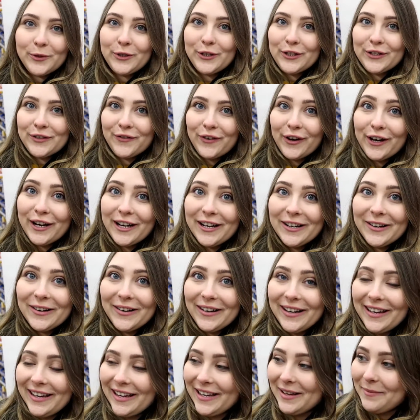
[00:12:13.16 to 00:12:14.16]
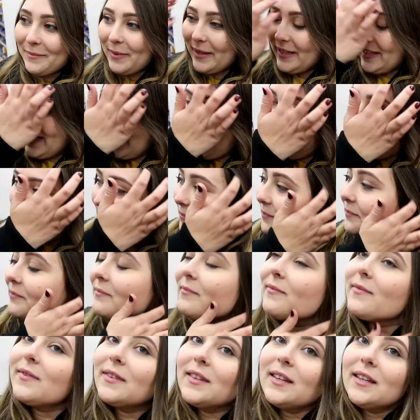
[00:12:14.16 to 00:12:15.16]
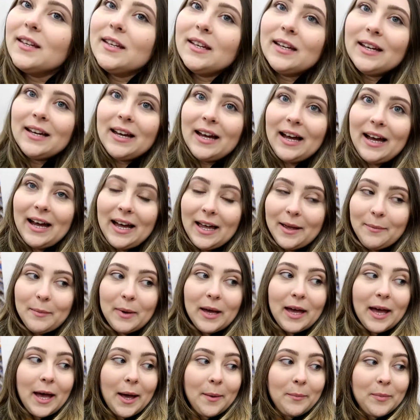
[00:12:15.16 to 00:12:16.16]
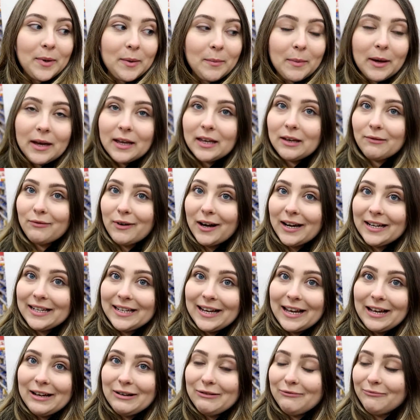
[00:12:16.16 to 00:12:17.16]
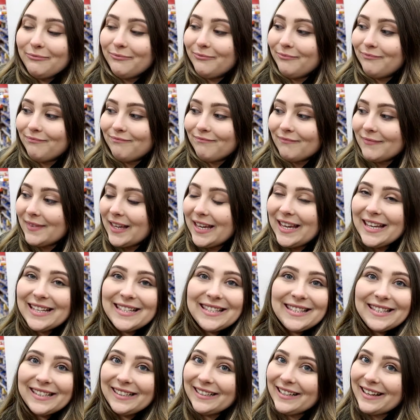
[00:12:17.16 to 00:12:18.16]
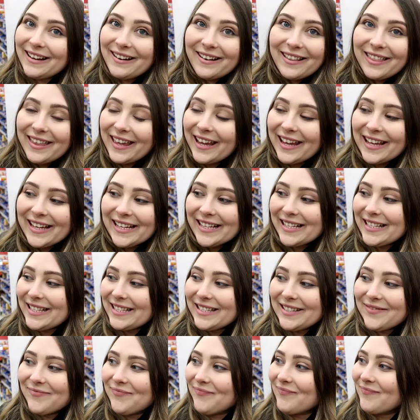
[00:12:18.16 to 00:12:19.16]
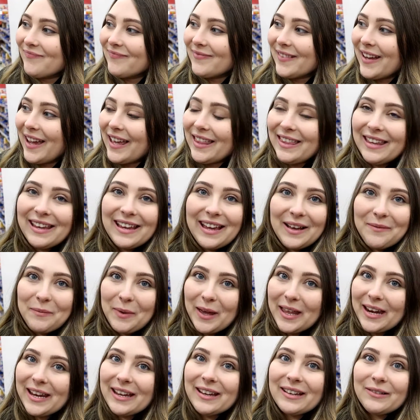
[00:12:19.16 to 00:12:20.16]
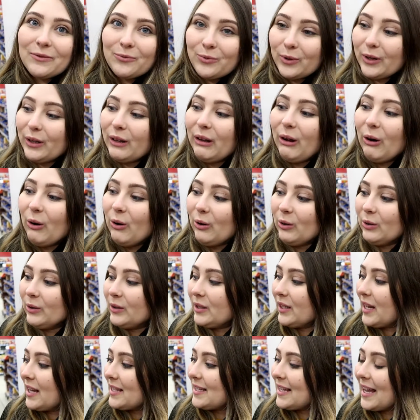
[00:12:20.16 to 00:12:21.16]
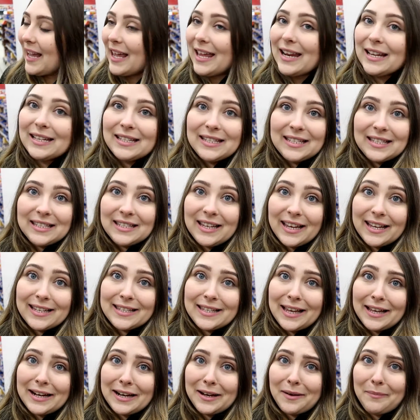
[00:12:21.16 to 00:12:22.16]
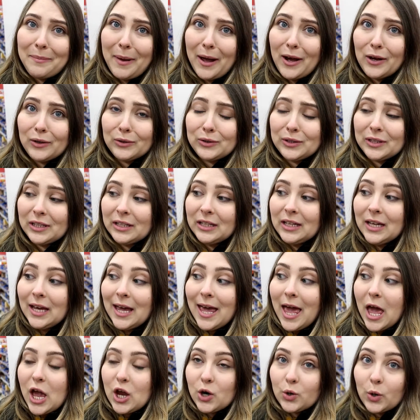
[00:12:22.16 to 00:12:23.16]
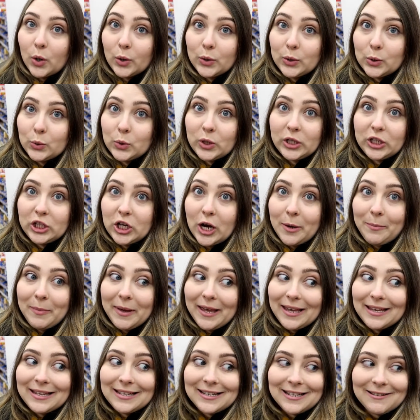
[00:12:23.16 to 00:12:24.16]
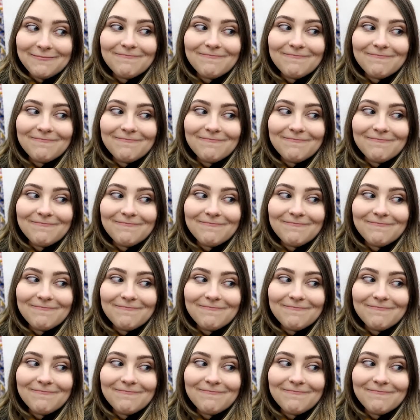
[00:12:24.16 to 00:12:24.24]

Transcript: which is very annoying. But yeah, I'm a happy monkey right now. It's the little things. I think I'm getting really old because I'm getting excited about grocery shopping.